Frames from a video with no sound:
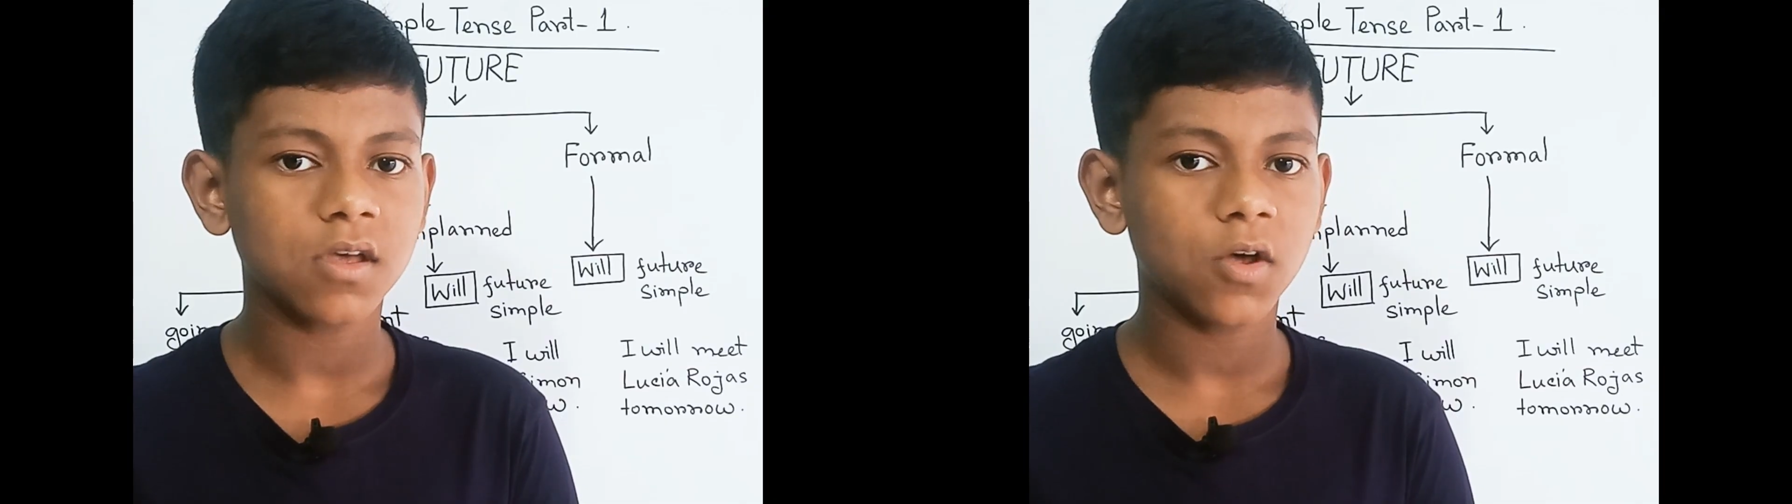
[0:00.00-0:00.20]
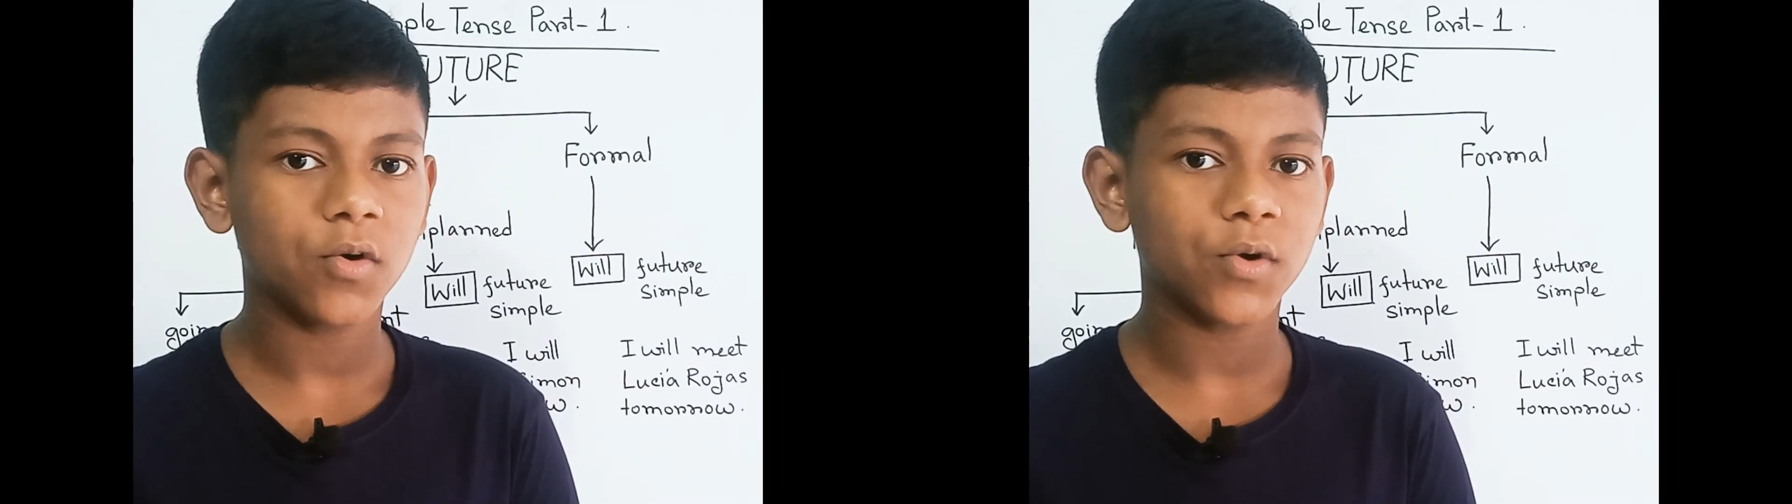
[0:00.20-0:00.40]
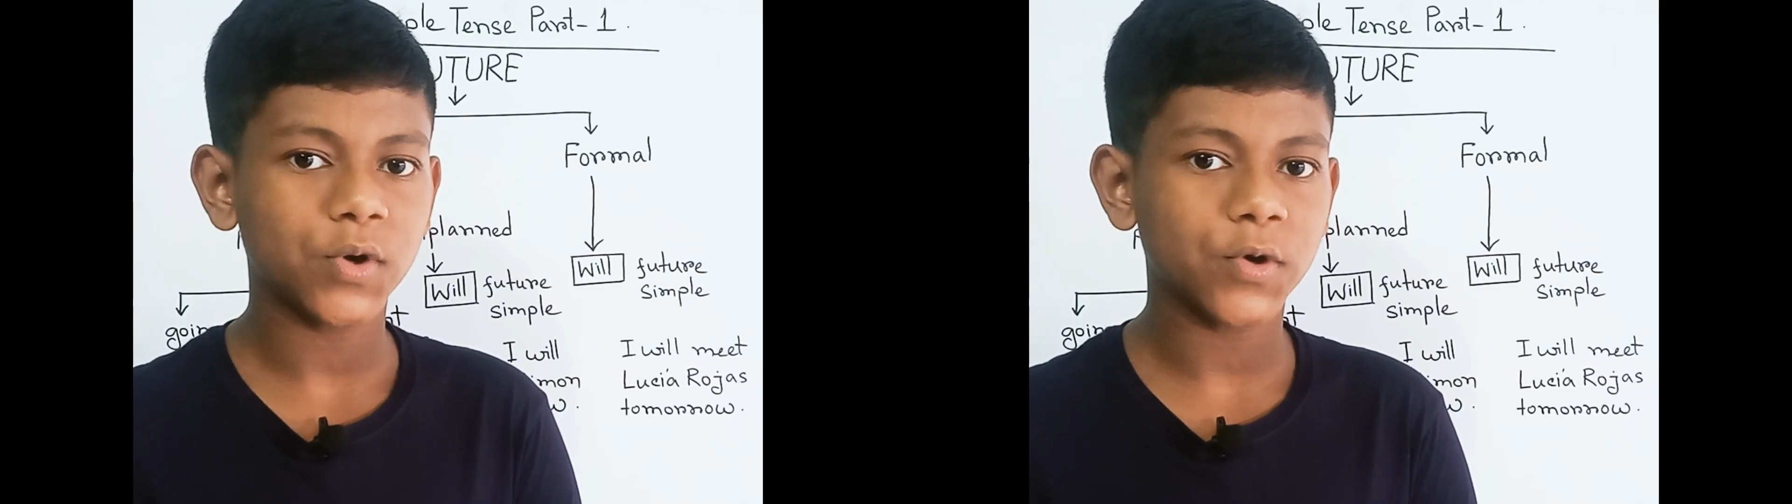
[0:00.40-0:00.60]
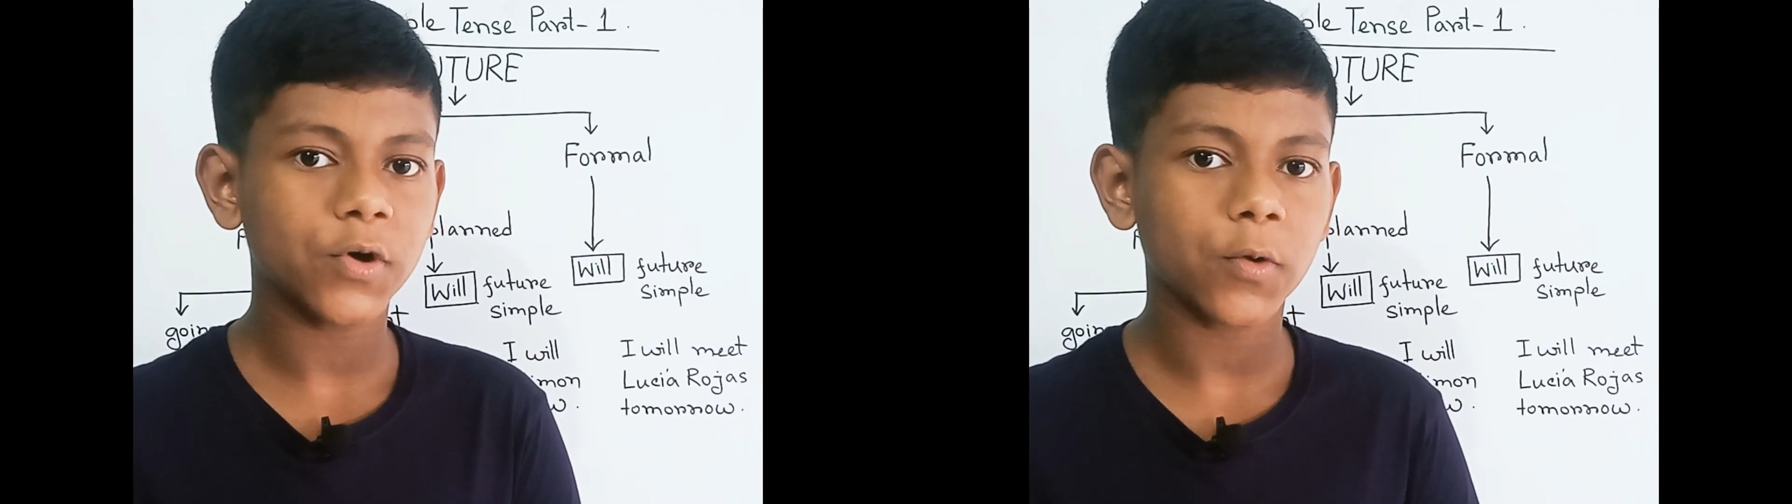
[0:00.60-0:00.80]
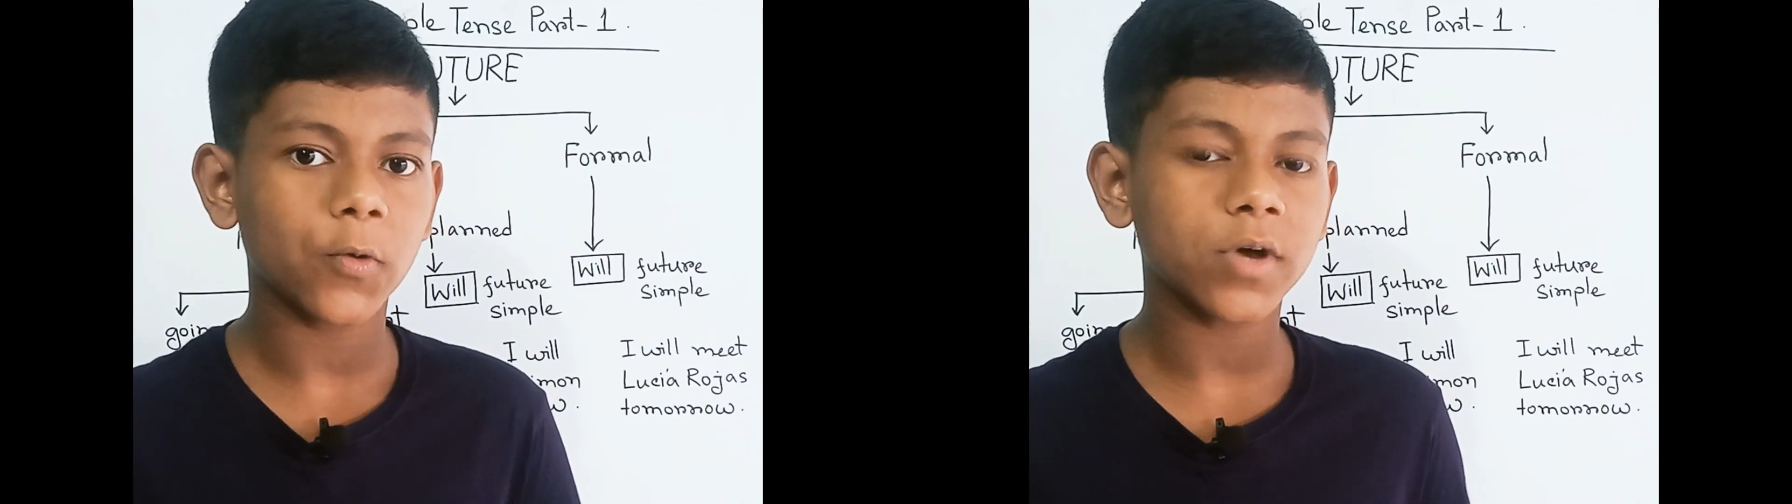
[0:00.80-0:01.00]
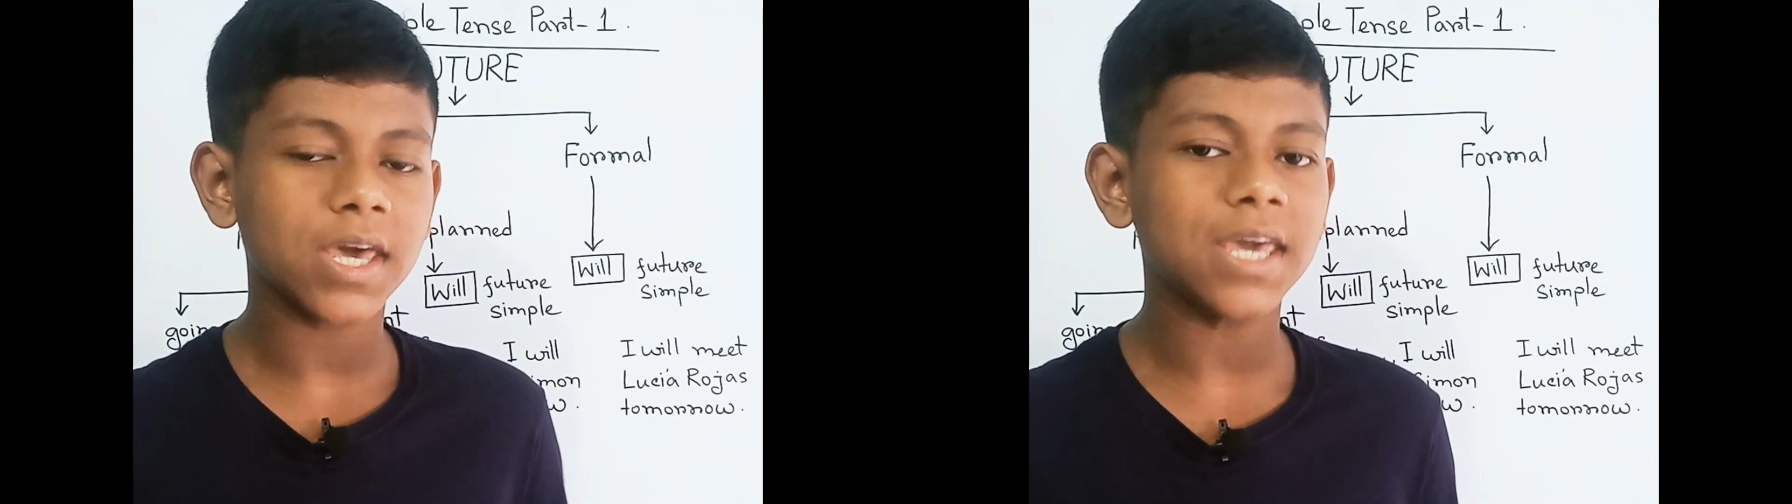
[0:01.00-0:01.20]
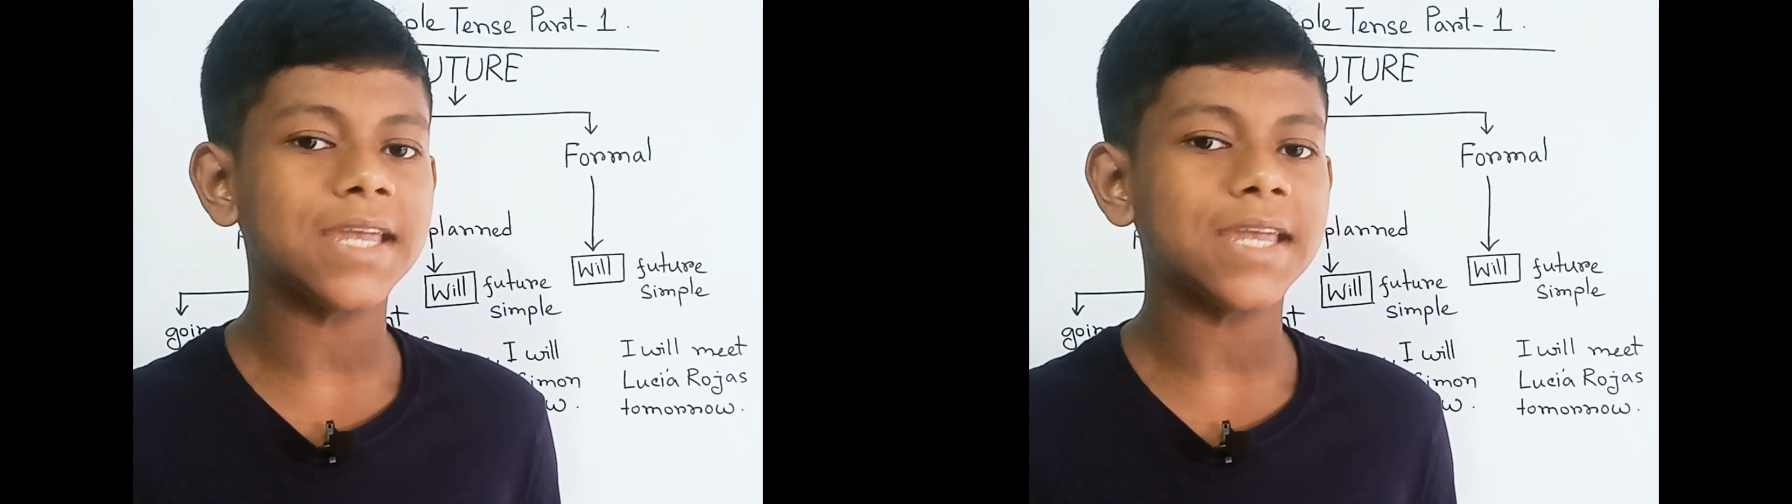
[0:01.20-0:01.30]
Okay,